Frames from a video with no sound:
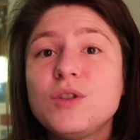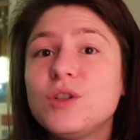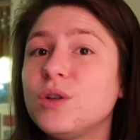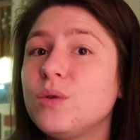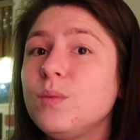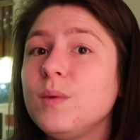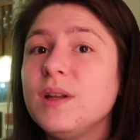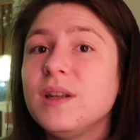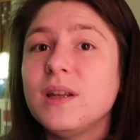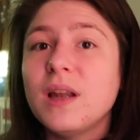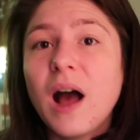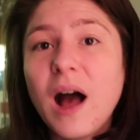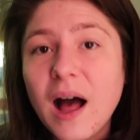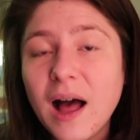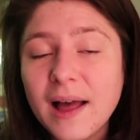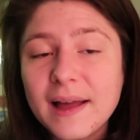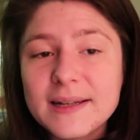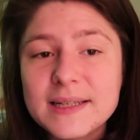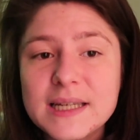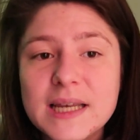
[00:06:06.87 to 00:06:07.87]
Should we
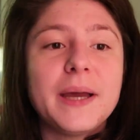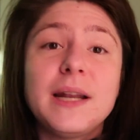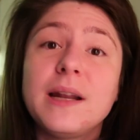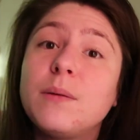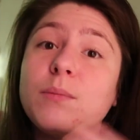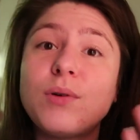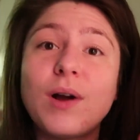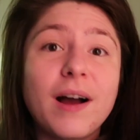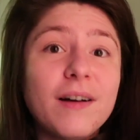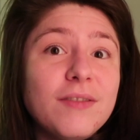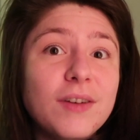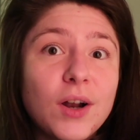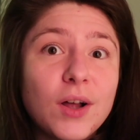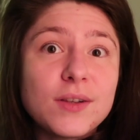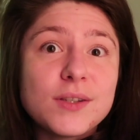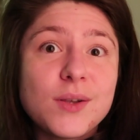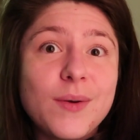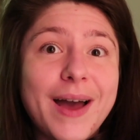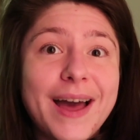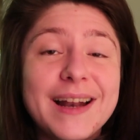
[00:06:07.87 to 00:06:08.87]
not? My nonprofit
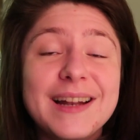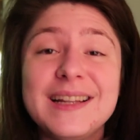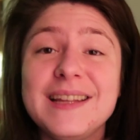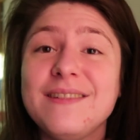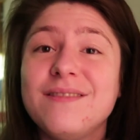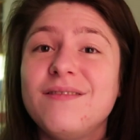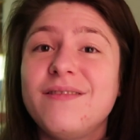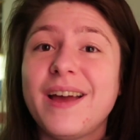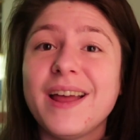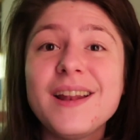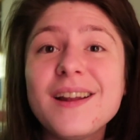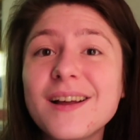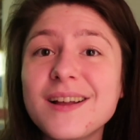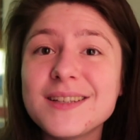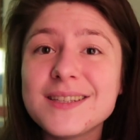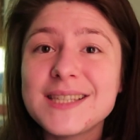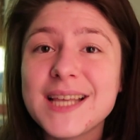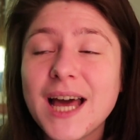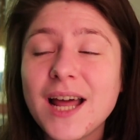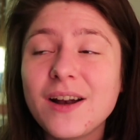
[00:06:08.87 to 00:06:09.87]
also had an event
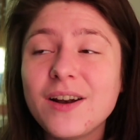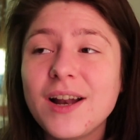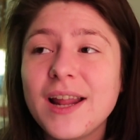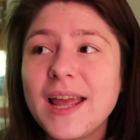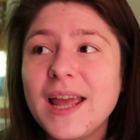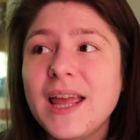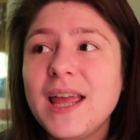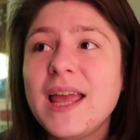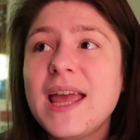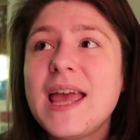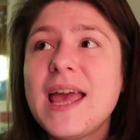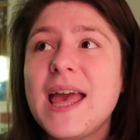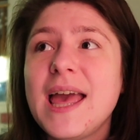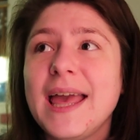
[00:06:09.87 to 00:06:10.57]
on Saturday,